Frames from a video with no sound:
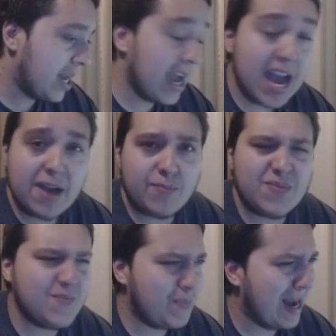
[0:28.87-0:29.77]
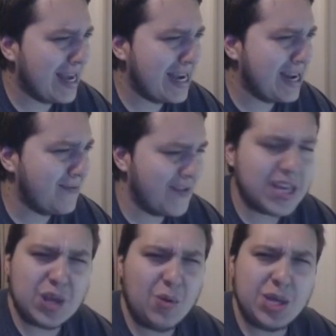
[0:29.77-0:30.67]
I have played
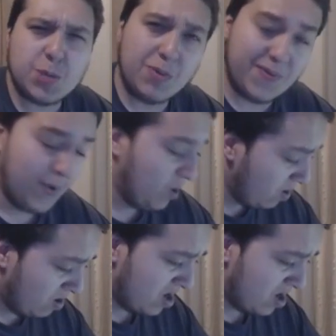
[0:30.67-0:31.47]
this once before